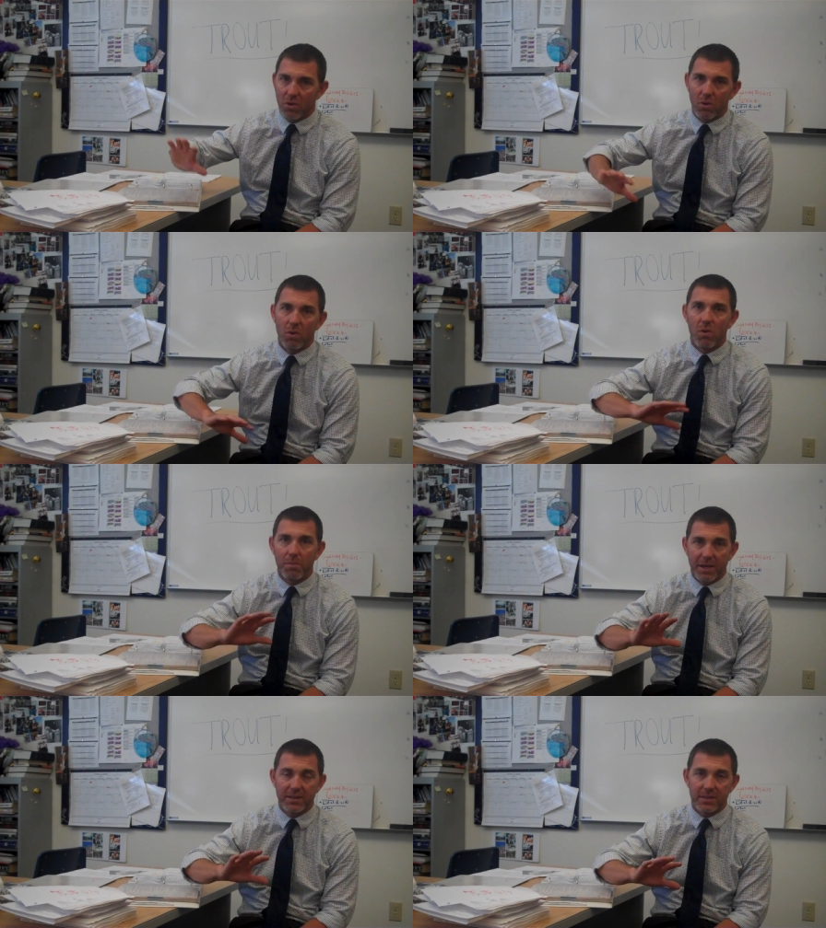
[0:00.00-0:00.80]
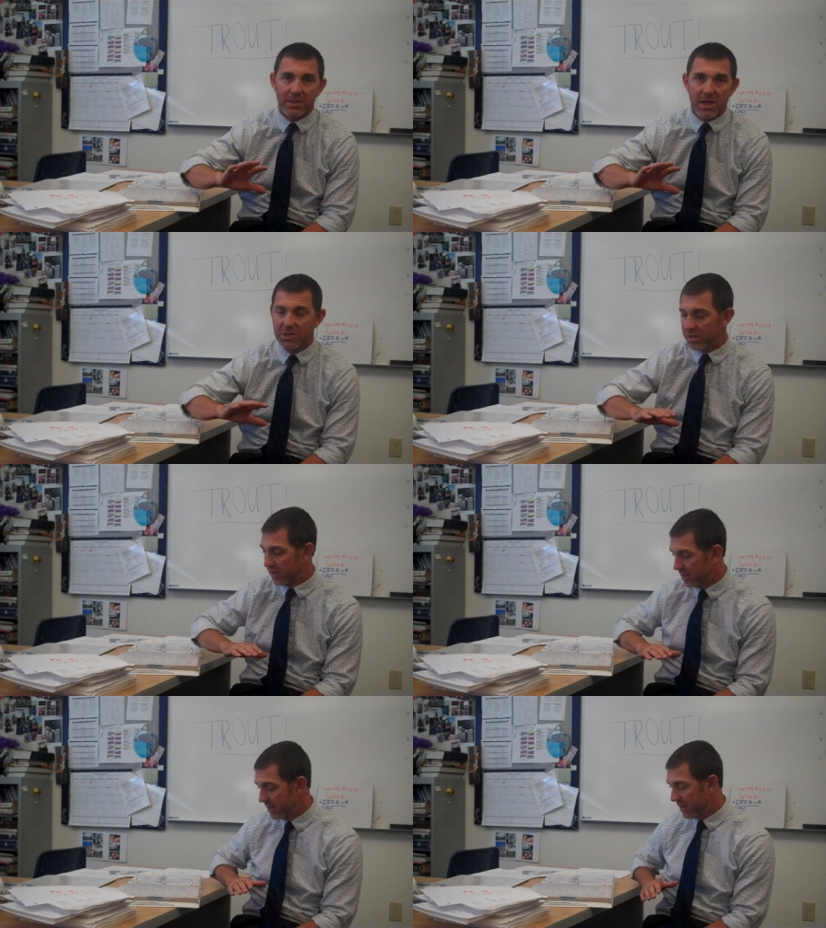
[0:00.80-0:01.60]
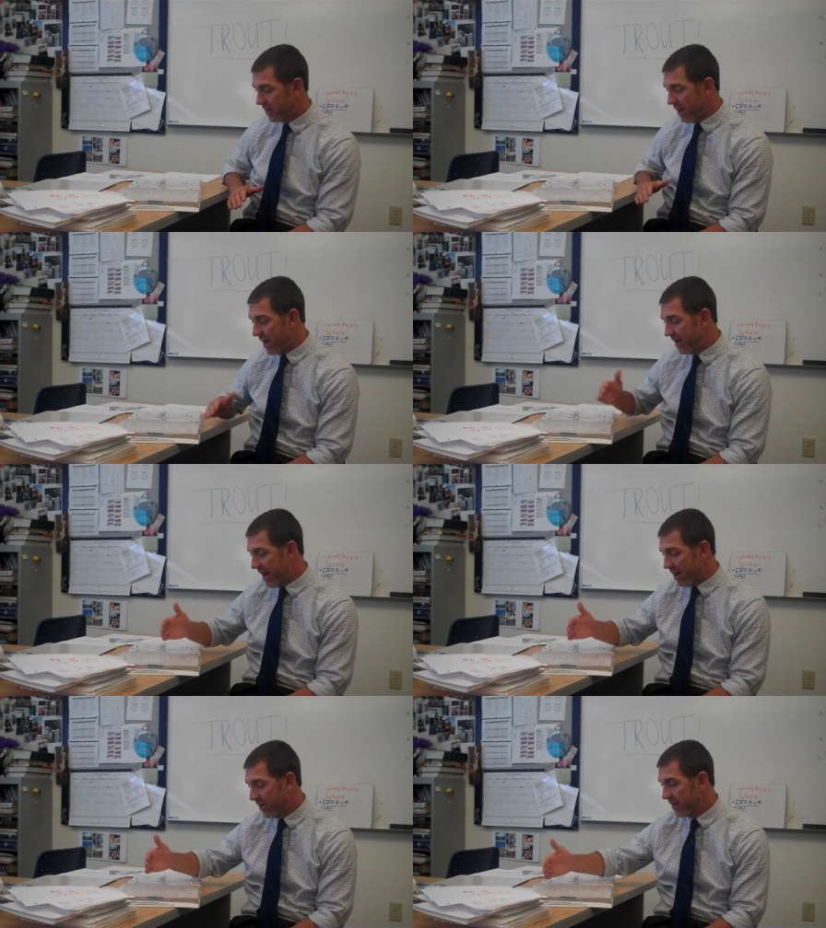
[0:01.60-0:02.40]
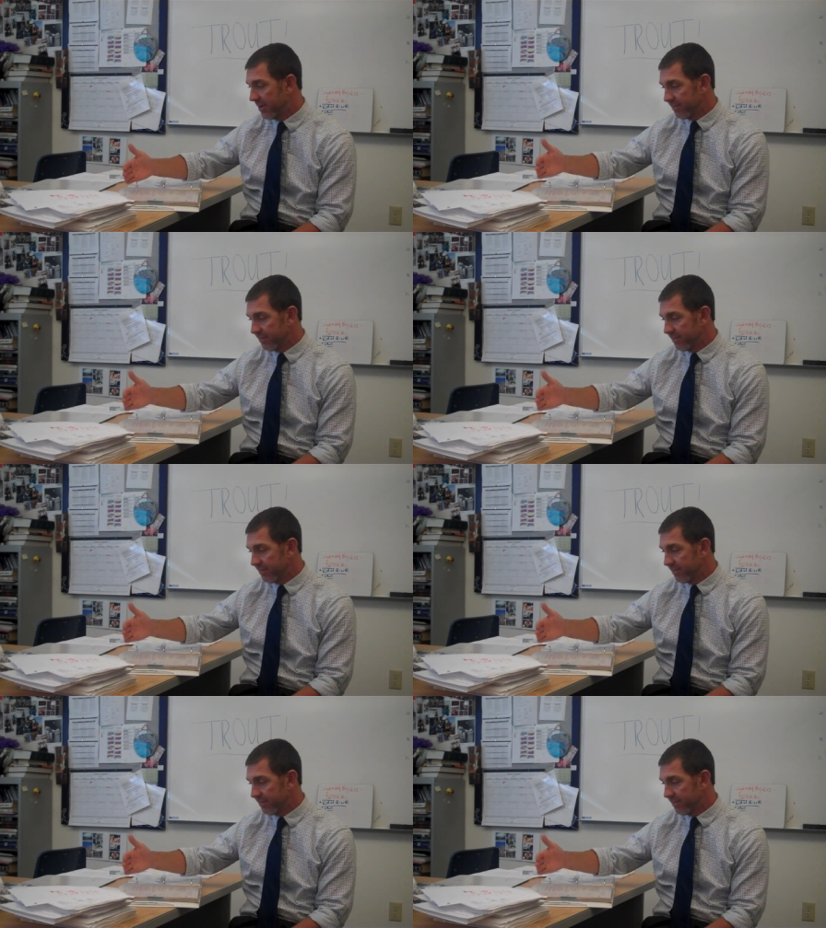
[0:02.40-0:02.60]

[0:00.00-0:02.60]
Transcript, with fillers: a whole big discussion. All right now.